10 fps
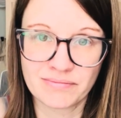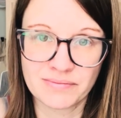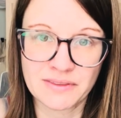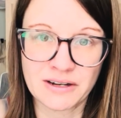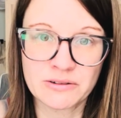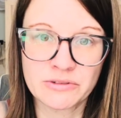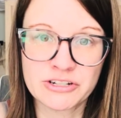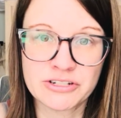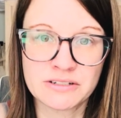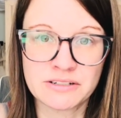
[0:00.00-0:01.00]
thought we
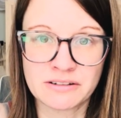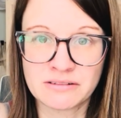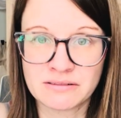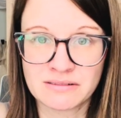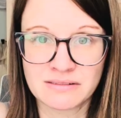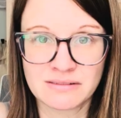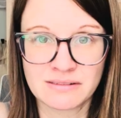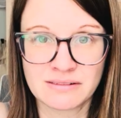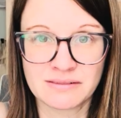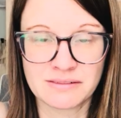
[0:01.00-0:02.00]
should do.
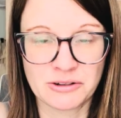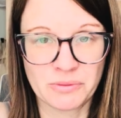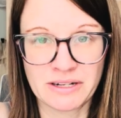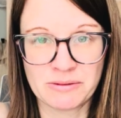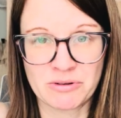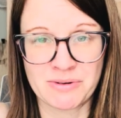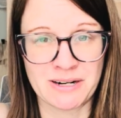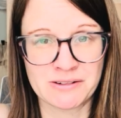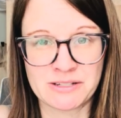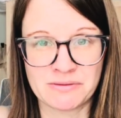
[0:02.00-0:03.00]
Nobody
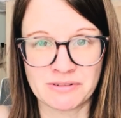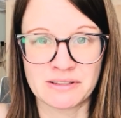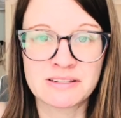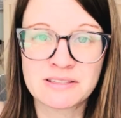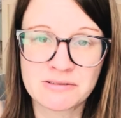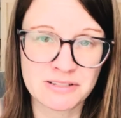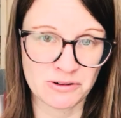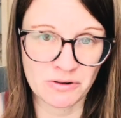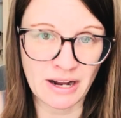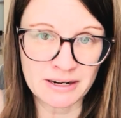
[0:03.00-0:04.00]
prepares you for this. There's no
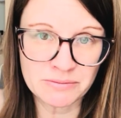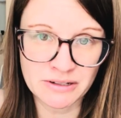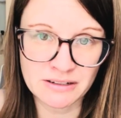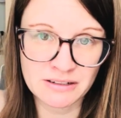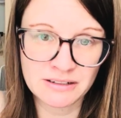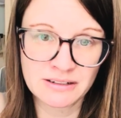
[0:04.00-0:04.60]
guidebook.